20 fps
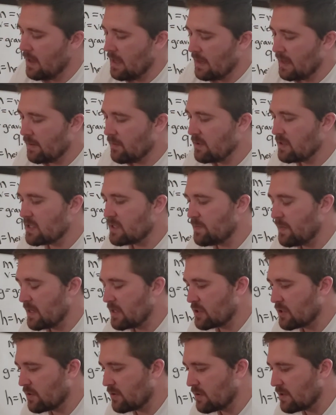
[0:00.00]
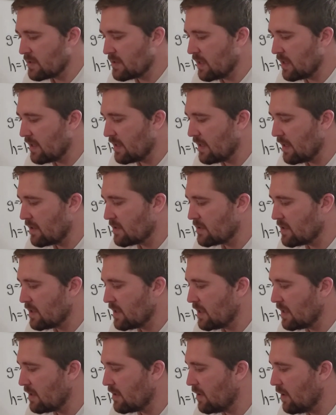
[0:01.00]
Let me just make sure there's nothing else you
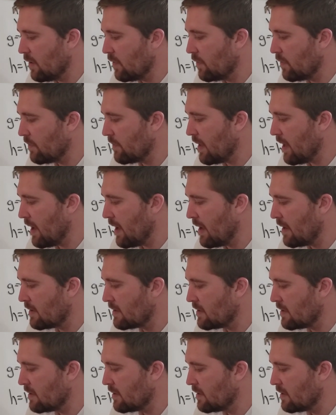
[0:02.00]
need to know from that.